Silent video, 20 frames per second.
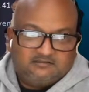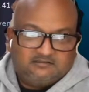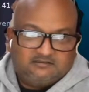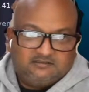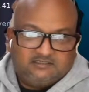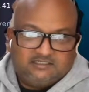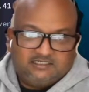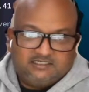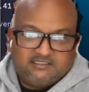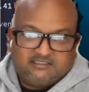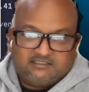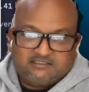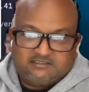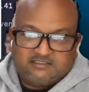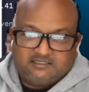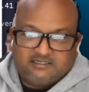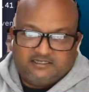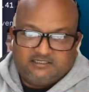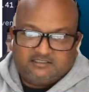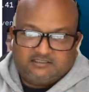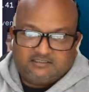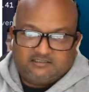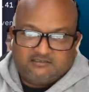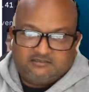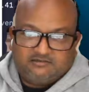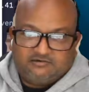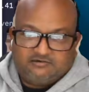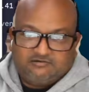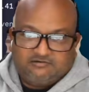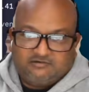this
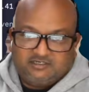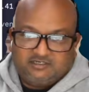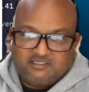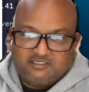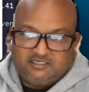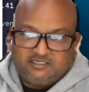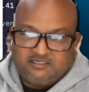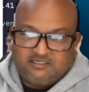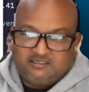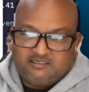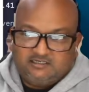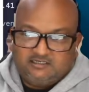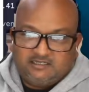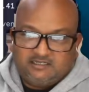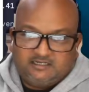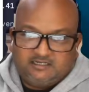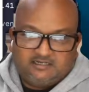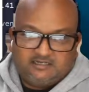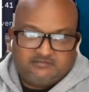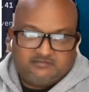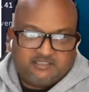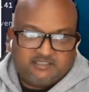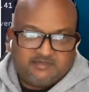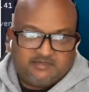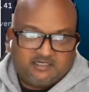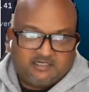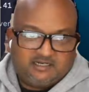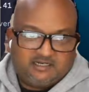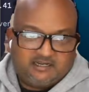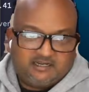isn't really an
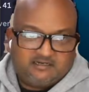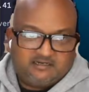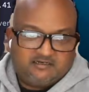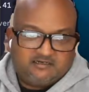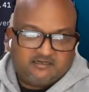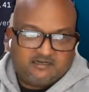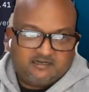MCP client.